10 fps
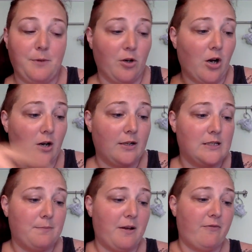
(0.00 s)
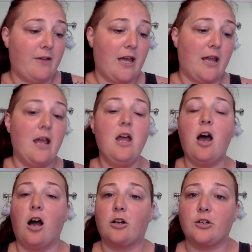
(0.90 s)
Beer Garden is a buffet.
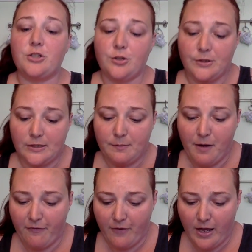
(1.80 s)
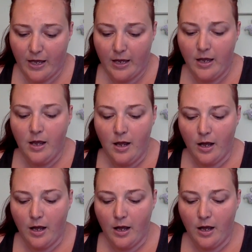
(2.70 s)
Akershus is a buffet.